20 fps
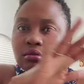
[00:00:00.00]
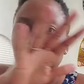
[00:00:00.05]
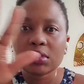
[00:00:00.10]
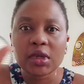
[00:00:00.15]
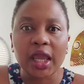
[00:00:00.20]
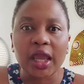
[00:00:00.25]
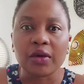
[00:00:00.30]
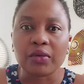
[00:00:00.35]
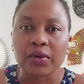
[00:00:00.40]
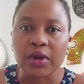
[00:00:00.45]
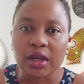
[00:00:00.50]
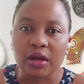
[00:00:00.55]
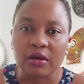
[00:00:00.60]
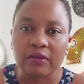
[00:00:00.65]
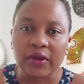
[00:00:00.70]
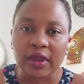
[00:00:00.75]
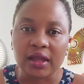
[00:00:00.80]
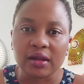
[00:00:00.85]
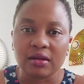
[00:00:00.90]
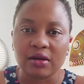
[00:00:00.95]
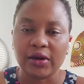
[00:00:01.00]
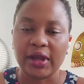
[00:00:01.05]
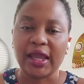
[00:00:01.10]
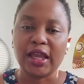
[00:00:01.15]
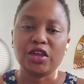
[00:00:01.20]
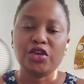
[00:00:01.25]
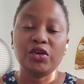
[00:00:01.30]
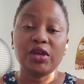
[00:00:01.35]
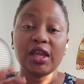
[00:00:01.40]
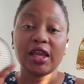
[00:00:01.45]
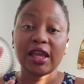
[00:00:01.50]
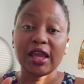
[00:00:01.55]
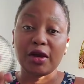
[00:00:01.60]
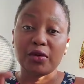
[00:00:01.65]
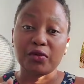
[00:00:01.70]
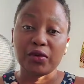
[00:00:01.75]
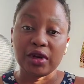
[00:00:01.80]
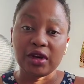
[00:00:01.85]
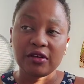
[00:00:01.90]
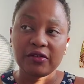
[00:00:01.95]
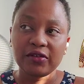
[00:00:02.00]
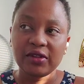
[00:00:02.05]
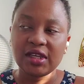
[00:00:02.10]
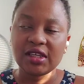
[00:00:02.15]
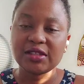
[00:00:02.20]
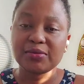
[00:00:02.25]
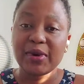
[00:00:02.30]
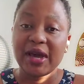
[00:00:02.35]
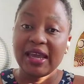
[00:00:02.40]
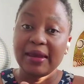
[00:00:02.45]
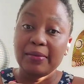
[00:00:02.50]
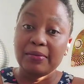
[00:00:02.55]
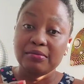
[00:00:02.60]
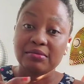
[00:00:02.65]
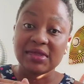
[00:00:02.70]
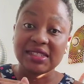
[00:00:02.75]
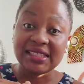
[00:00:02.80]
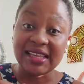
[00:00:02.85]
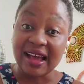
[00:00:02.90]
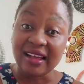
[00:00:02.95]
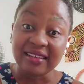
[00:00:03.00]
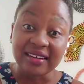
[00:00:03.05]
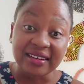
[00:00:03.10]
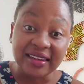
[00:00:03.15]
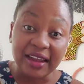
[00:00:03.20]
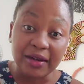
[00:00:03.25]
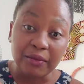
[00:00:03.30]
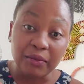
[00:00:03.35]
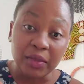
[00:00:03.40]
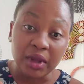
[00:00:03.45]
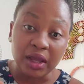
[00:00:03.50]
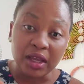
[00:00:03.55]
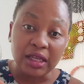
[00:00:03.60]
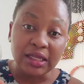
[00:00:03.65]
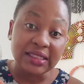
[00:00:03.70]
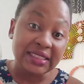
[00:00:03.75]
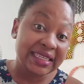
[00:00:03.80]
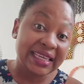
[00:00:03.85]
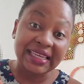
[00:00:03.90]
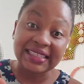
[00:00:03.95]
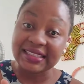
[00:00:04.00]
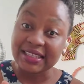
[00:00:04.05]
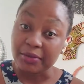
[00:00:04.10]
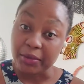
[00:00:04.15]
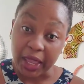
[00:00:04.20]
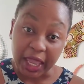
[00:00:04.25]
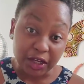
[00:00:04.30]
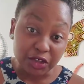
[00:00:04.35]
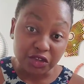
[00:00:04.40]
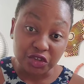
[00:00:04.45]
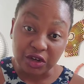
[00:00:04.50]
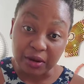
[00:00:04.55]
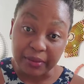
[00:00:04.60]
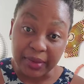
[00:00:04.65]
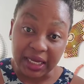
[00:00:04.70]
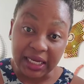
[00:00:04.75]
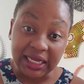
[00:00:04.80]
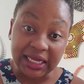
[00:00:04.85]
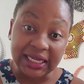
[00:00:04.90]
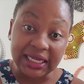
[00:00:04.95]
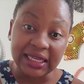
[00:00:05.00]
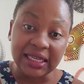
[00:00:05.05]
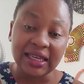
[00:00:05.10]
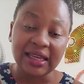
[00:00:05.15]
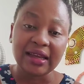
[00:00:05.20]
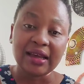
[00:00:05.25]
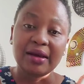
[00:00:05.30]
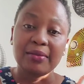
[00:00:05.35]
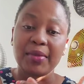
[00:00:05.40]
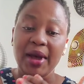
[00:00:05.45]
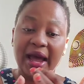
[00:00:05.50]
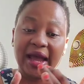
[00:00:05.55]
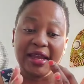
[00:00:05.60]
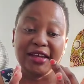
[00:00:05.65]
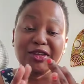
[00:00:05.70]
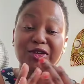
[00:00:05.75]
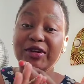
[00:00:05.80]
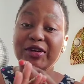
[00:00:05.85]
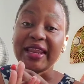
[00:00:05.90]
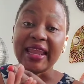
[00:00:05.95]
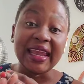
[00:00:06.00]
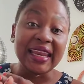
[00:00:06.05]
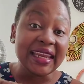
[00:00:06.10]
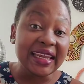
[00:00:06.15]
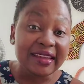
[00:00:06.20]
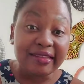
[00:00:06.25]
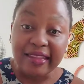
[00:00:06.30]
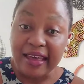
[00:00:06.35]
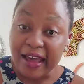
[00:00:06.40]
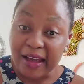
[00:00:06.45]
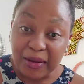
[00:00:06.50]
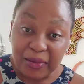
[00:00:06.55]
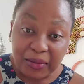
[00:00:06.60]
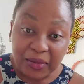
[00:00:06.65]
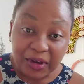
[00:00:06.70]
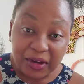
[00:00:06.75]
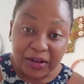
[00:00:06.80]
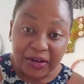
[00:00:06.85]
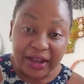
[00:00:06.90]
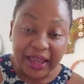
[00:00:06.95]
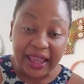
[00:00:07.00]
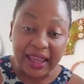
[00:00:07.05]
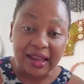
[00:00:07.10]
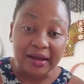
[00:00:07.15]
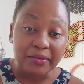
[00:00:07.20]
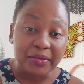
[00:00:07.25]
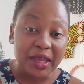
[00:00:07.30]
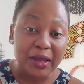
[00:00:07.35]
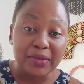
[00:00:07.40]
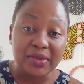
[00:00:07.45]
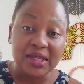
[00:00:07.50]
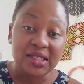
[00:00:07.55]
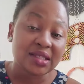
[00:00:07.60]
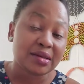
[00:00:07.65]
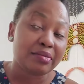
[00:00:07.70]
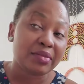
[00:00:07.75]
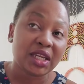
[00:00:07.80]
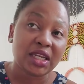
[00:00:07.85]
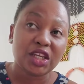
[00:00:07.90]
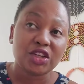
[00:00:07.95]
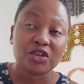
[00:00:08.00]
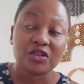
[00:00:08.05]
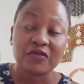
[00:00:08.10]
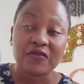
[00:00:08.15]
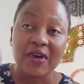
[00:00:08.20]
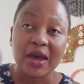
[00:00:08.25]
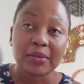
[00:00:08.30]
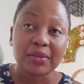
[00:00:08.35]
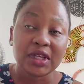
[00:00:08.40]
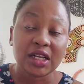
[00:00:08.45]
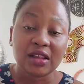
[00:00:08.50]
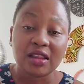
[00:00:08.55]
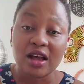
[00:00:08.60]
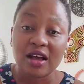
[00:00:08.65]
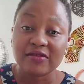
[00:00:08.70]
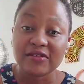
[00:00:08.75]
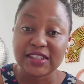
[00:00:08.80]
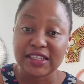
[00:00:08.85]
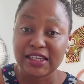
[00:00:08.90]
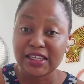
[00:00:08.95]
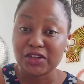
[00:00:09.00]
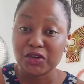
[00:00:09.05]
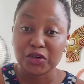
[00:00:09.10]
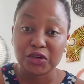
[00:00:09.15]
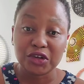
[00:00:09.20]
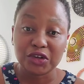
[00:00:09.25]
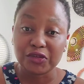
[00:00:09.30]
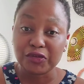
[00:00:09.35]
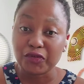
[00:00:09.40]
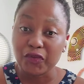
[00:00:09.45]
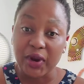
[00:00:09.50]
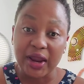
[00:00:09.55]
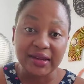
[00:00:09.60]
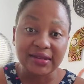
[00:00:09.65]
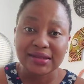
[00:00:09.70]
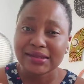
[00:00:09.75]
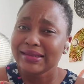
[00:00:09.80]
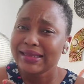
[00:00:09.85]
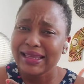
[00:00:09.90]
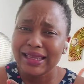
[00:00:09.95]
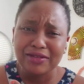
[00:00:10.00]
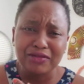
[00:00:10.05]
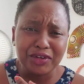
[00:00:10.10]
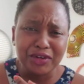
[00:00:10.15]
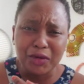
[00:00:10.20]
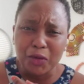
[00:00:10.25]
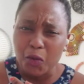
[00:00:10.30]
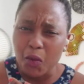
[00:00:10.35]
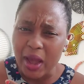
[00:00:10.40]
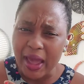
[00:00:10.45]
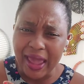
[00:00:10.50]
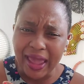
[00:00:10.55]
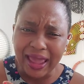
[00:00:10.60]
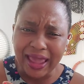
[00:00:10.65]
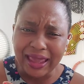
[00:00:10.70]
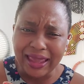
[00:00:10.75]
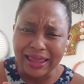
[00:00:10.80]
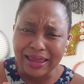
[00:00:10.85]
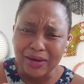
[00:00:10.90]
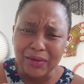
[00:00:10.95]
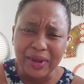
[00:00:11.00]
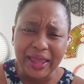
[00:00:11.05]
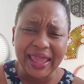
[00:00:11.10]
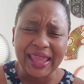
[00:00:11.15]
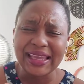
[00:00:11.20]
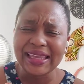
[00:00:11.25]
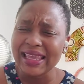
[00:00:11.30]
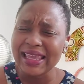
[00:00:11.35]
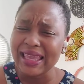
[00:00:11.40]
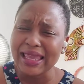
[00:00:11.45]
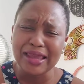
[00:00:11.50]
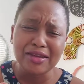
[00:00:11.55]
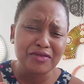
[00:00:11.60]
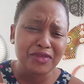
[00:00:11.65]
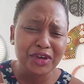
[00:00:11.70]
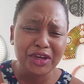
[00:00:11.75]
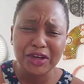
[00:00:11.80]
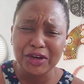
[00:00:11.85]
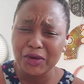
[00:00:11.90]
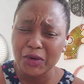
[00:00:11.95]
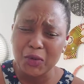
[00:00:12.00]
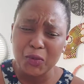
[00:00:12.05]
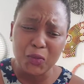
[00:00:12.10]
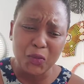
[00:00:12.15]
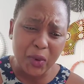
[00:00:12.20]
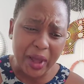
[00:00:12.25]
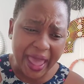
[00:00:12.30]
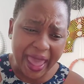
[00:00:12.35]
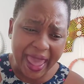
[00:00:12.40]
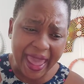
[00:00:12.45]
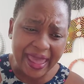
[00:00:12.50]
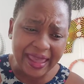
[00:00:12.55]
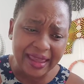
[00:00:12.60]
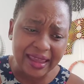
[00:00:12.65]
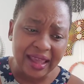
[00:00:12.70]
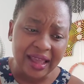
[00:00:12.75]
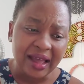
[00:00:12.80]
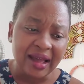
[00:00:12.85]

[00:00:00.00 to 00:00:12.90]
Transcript: get rid of it. Okay, you can get rid of things by selling them to get some extra money, by donating them. Okay, maybe somebody in your family loves it or your friend, give it away. Okay, give it away.